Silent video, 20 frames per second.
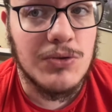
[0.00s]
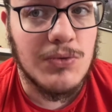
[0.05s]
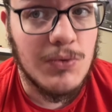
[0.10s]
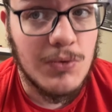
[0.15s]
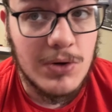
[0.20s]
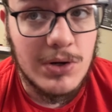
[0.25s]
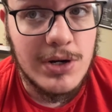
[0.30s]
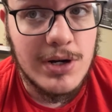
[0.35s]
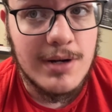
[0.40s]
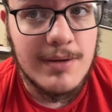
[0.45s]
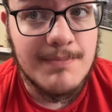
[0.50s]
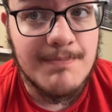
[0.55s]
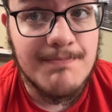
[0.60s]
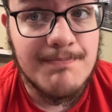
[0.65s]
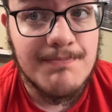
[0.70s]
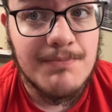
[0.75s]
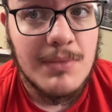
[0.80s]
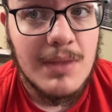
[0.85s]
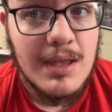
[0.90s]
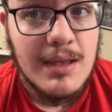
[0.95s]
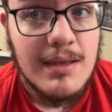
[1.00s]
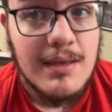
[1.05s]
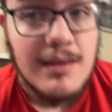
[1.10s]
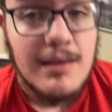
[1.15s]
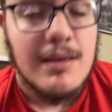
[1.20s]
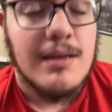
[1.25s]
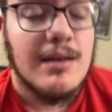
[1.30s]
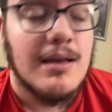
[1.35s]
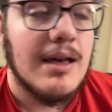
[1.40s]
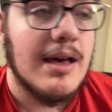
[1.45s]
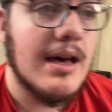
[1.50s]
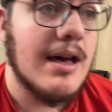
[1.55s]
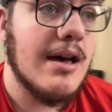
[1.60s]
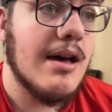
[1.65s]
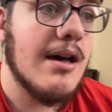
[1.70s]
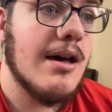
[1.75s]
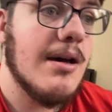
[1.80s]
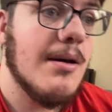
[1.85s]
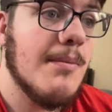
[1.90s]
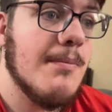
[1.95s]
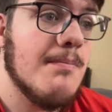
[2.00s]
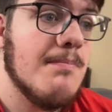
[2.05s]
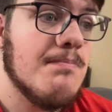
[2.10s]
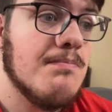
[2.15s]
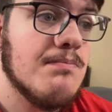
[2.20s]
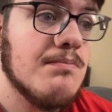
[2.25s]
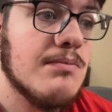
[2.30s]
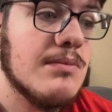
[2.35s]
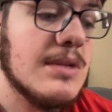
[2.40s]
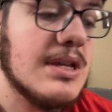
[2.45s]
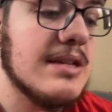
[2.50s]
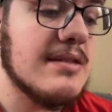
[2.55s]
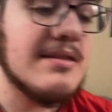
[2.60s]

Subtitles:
order. Because